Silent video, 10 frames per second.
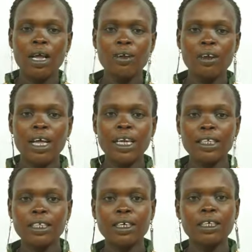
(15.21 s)
Hello learners,
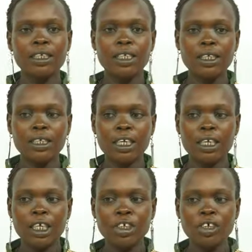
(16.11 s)
this is
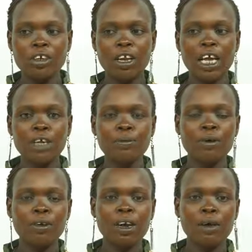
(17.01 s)
Education Online
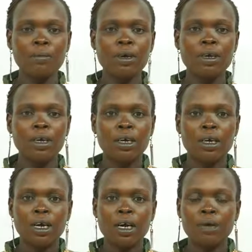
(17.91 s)
program.
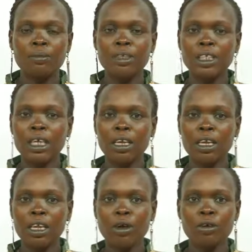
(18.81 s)
I'm Teacher
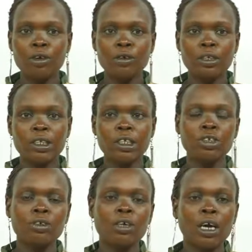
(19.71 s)
Lily. I'm going to teach
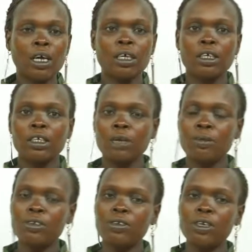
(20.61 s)
you
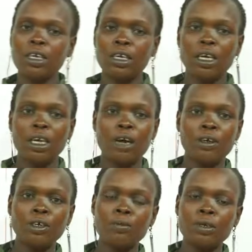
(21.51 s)
chemistry, and our
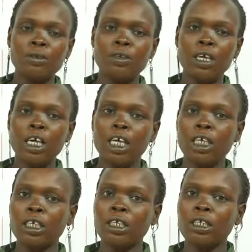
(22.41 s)
topic today
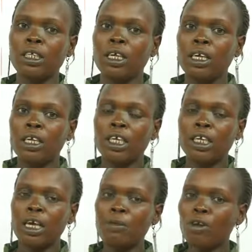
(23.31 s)
is the
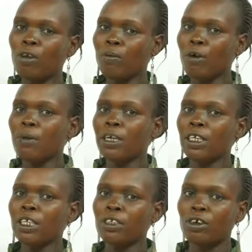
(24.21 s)
chemical
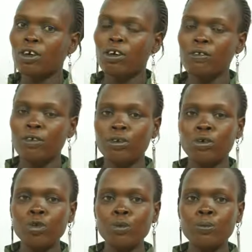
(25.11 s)
properties of
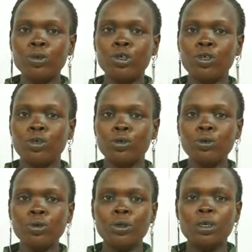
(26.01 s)
group
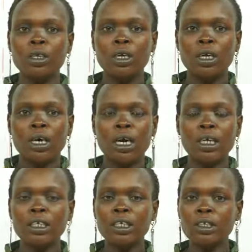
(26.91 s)
2,
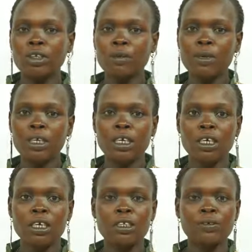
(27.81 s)
and this topic
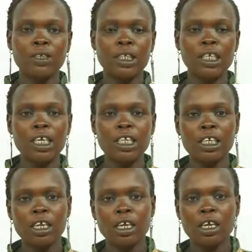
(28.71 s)
is for senior
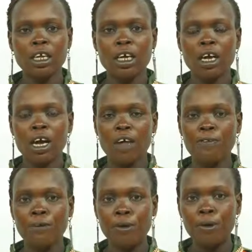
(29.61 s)
3 and
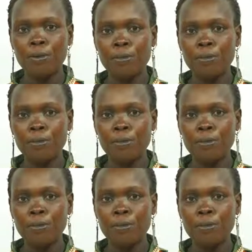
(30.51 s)
4.